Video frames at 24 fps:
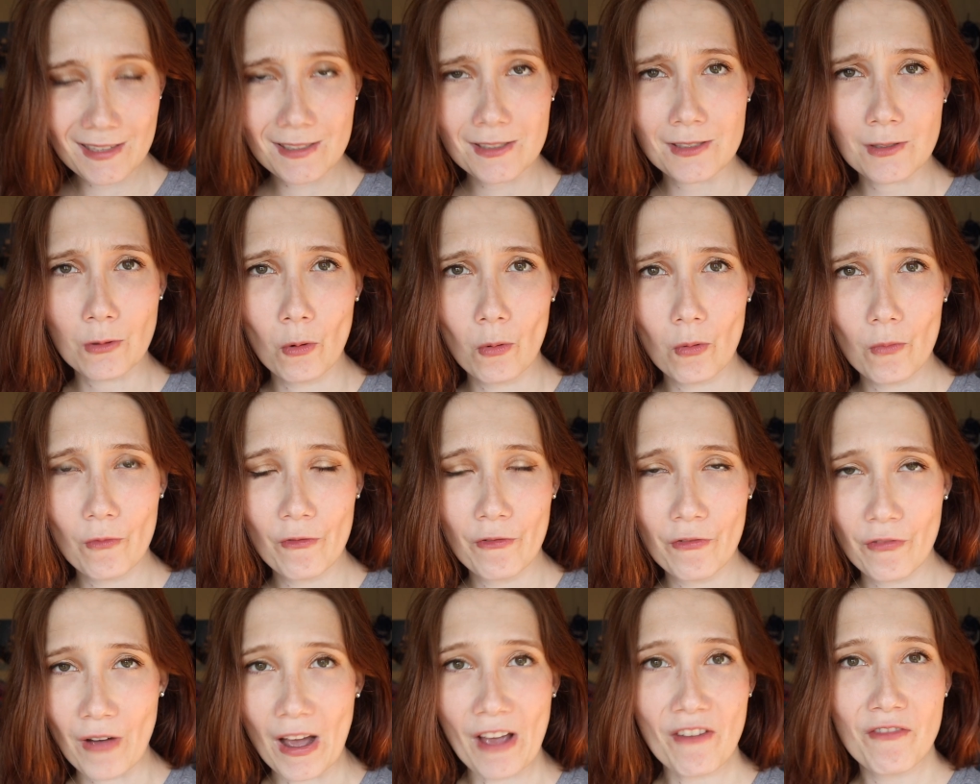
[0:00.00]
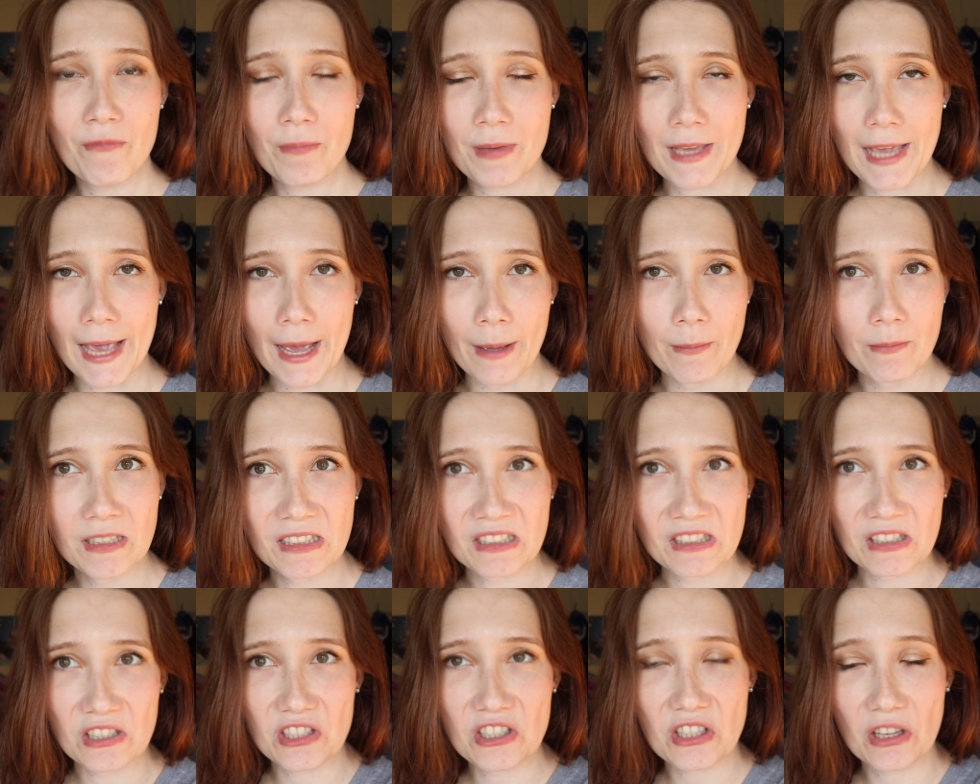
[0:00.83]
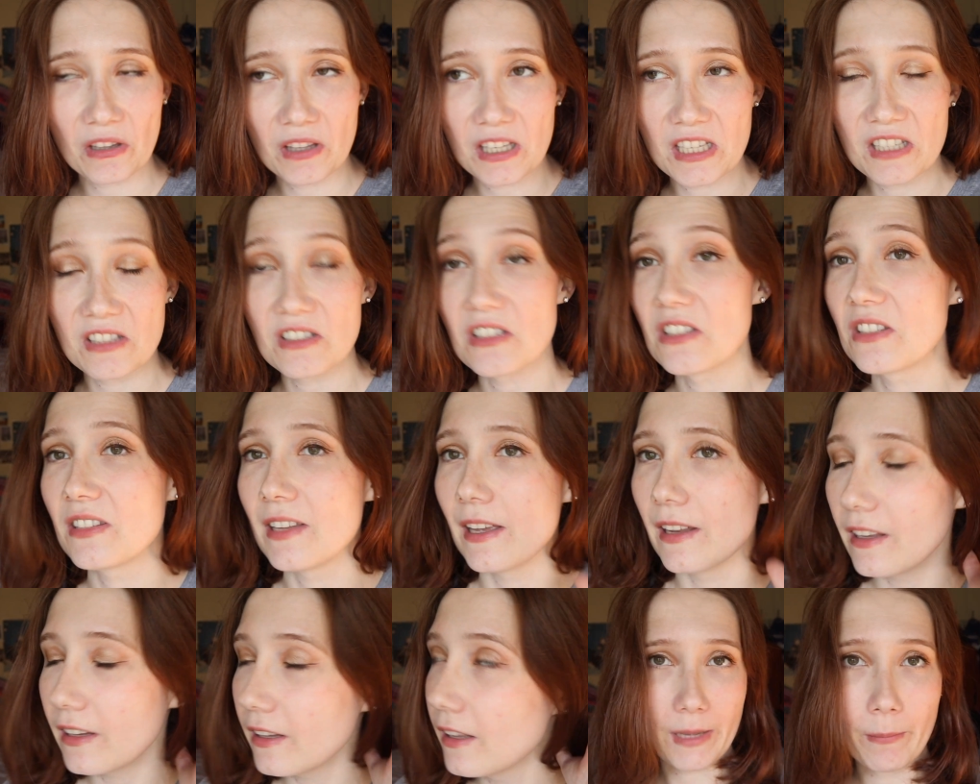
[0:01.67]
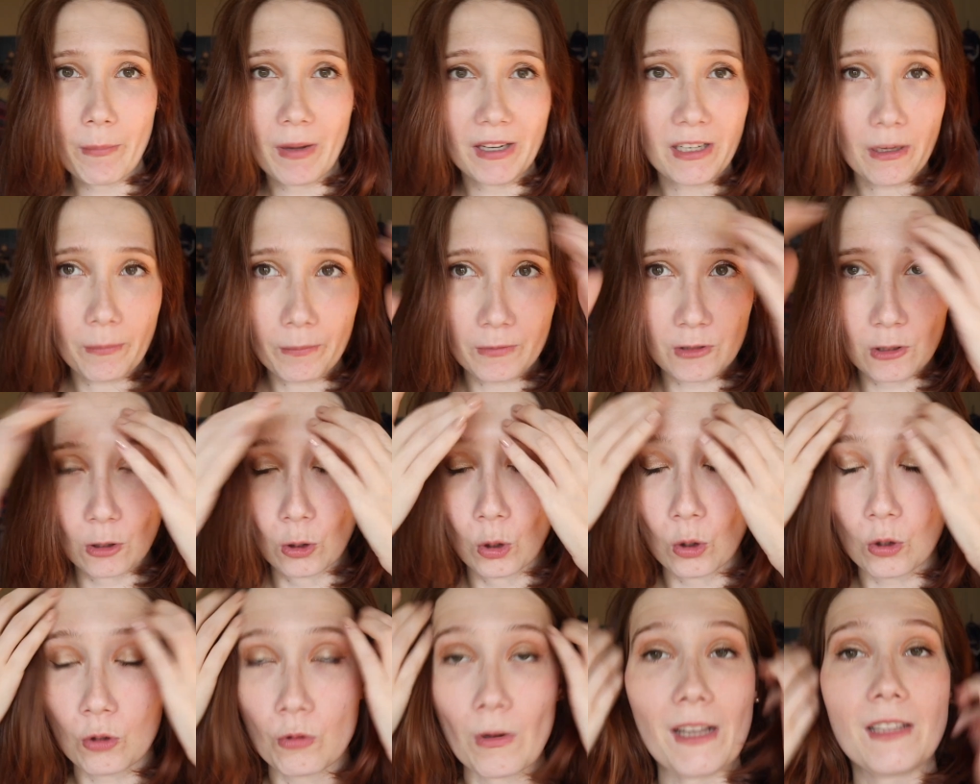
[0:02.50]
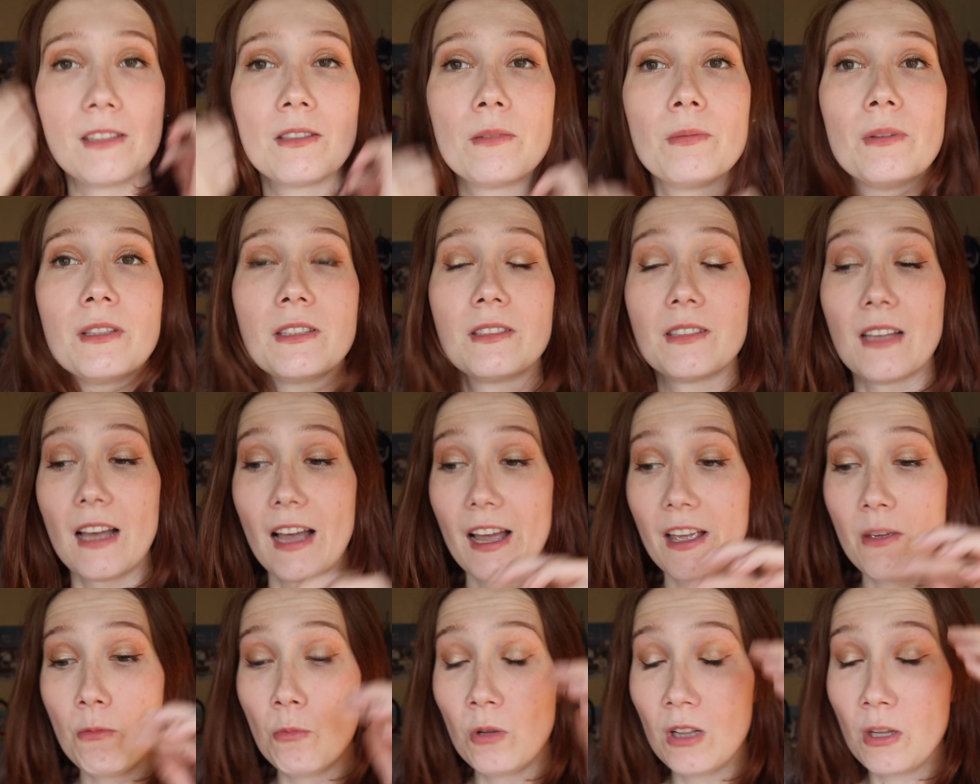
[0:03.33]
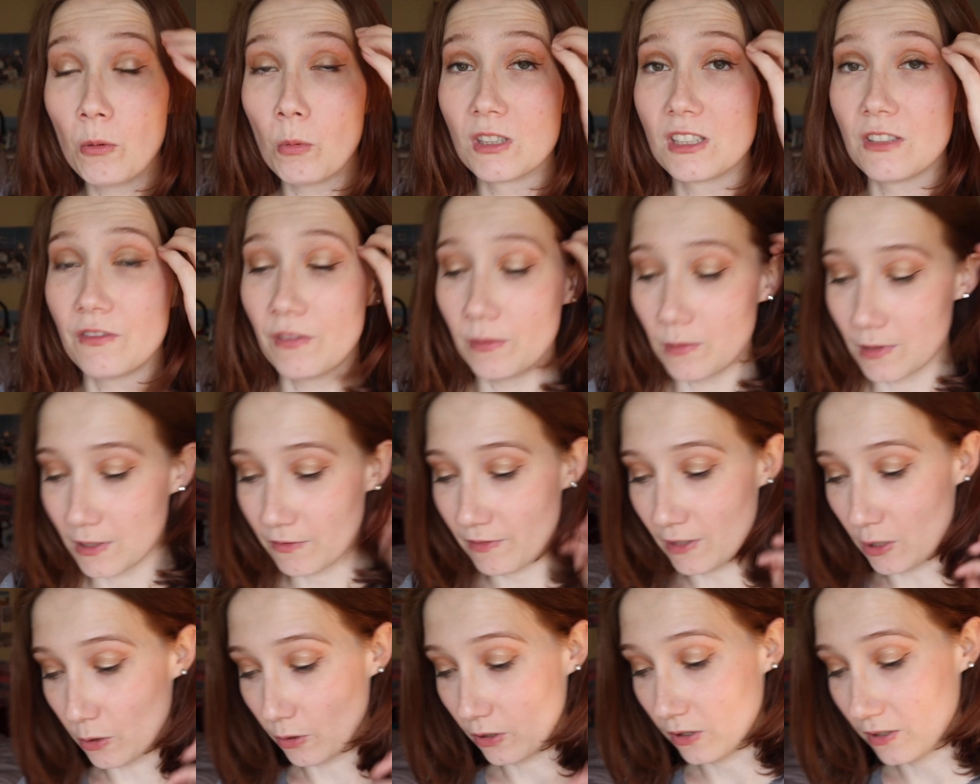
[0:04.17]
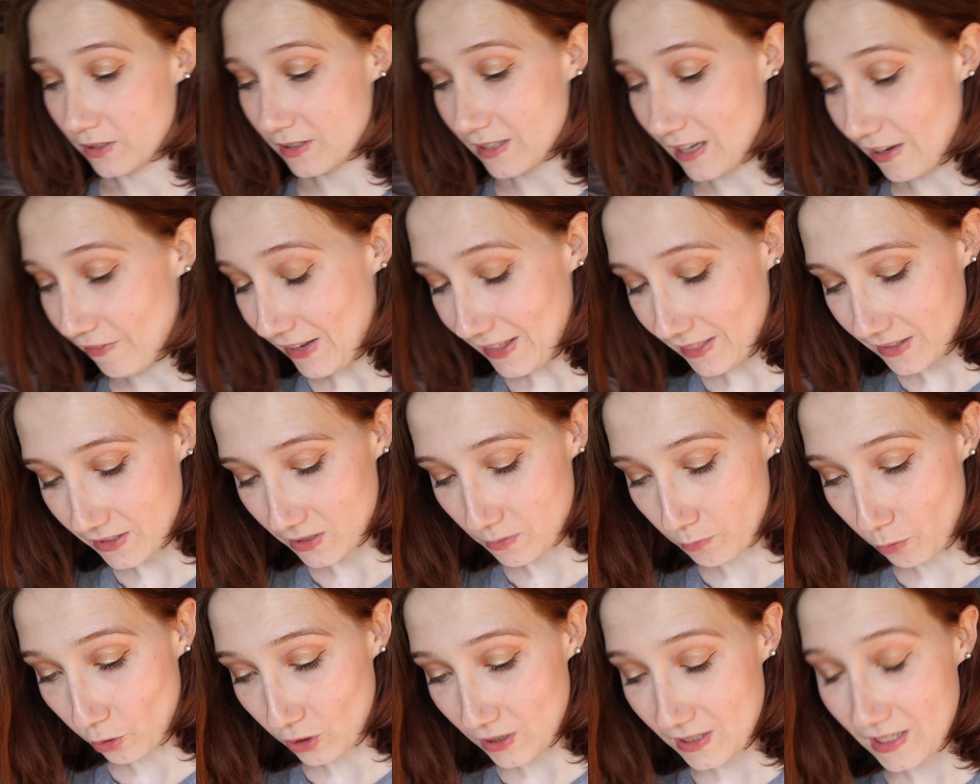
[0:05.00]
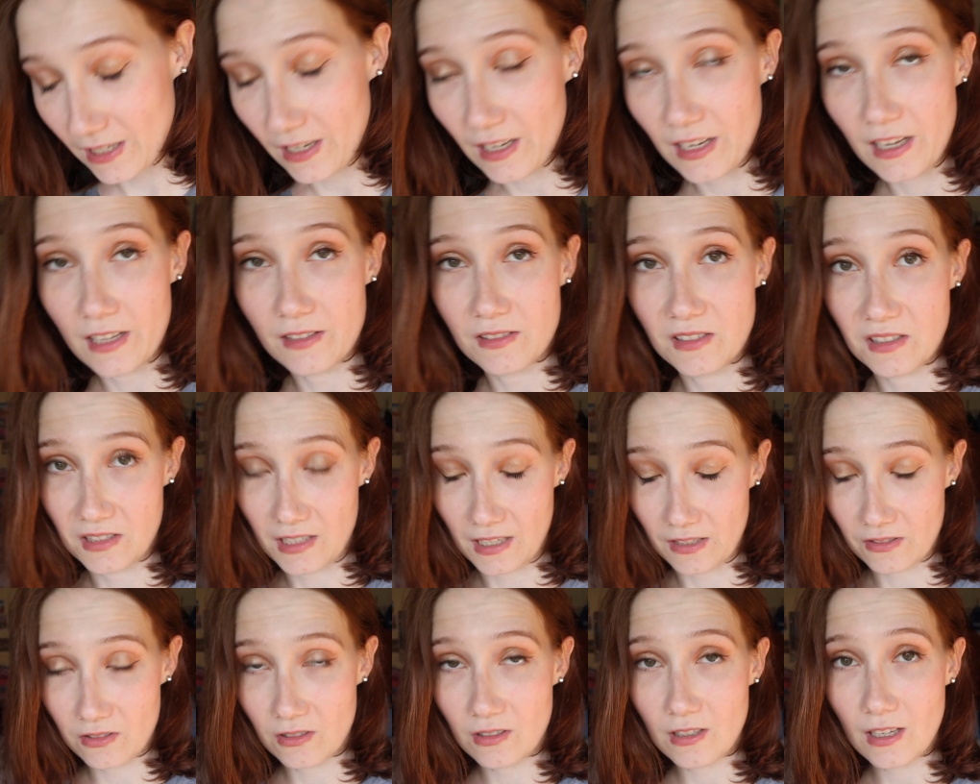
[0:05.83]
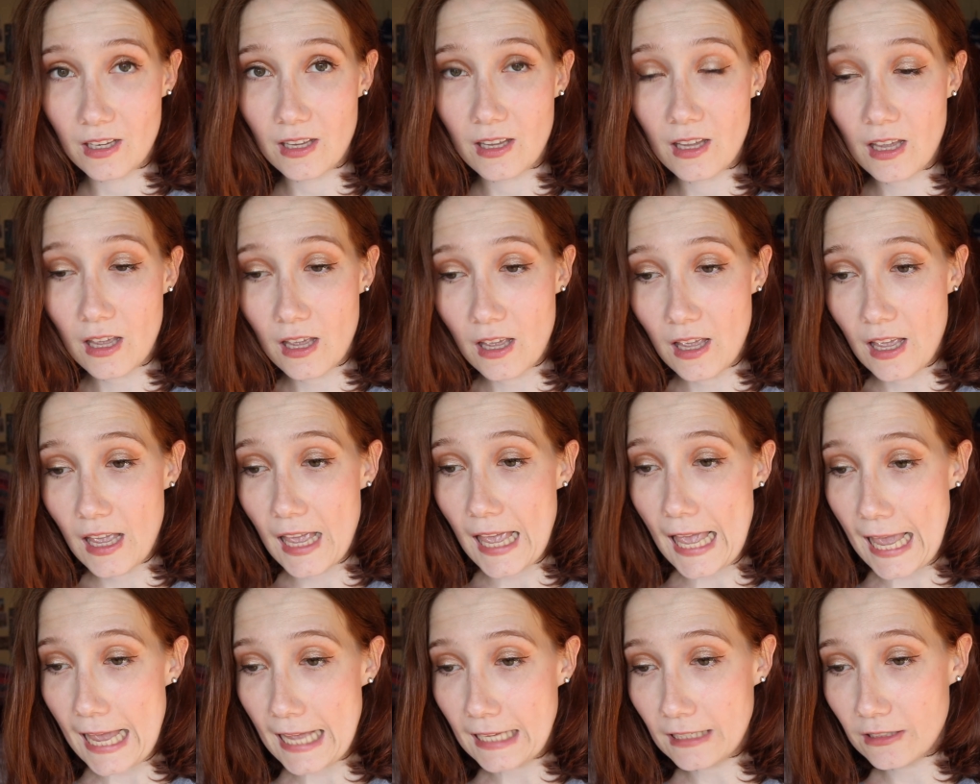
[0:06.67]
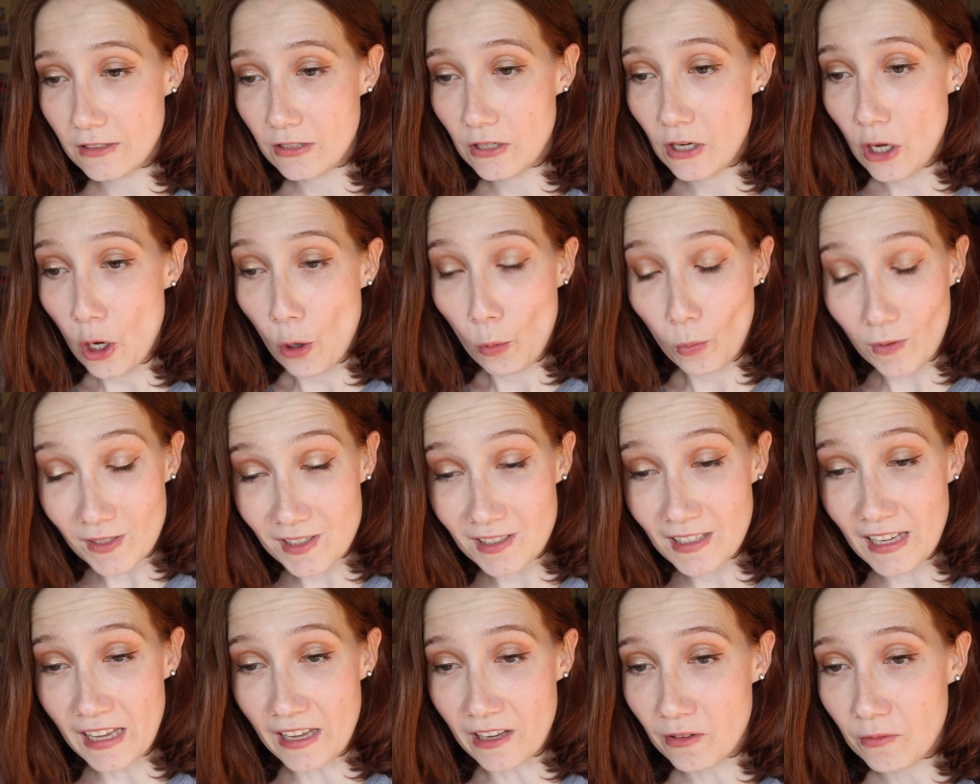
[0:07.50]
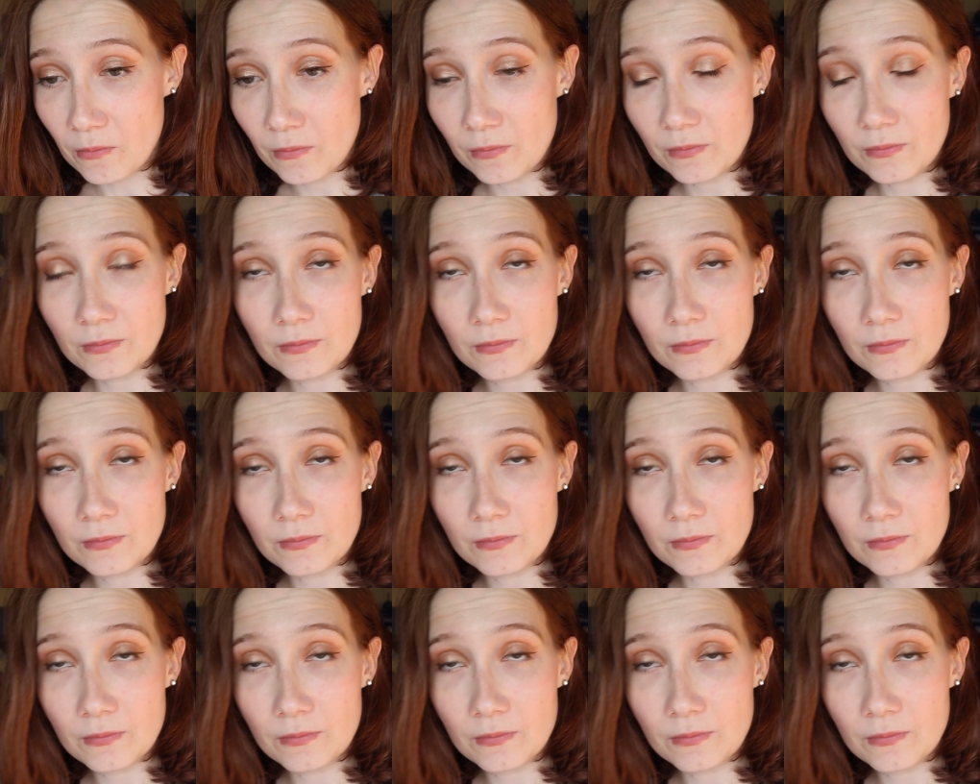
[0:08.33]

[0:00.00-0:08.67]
is 5 p.m. The sun is setting. It might not look great, but I really want to film this video because I've had this box sitting here since yesterday. And once again,